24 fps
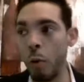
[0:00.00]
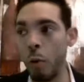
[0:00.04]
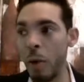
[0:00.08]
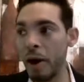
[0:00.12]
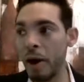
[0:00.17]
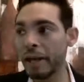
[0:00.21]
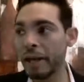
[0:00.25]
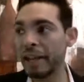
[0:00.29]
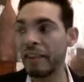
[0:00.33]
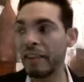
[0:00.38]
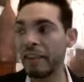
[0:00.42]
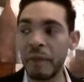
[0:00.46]

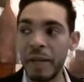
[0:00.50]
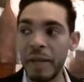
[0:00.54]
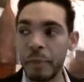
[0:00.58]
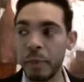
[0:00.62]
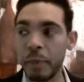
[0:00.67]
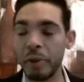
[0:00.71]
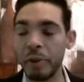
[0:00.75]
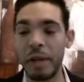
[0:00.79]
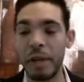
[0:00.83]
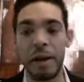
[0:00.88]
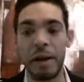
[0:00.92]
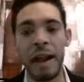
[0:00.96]
market of
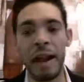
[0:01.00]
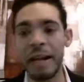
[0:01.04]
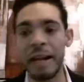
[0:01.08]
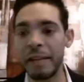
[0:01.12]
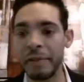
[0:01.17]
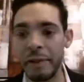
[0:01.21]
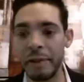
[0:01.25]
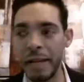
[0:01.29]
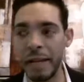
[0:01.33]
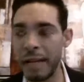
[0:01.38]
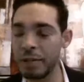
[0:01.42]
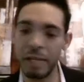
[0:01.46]
people that are not
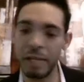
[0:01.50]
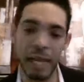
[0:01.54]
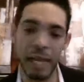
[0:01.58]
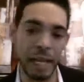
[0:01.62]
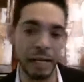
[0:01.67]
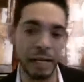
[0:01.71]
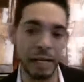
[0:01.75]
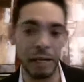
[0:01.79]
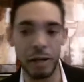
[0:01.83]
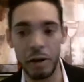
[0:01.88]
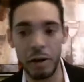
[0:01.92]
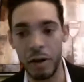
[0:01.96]
even
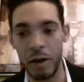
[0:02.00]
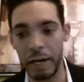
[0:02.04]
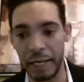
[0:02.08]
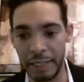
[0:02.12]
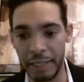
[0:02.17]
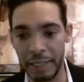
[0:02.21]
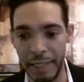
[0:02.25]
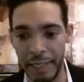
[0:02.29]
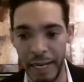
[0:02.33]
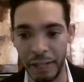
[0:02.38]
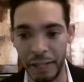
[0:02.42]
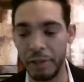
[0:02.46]
educated in
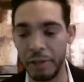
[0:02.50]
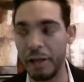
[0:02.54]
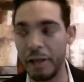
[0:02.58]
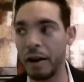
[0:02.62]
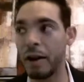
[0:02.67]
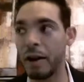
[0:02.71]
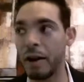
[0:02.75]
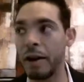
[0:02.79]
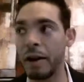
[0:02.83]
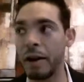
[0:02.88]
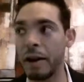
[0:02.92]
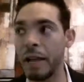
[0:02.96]
architecture
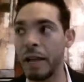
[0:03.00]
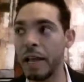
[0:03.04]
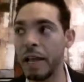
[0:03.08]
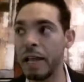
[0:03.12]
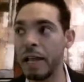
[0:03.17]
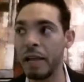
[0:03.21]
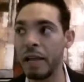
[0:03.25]
that are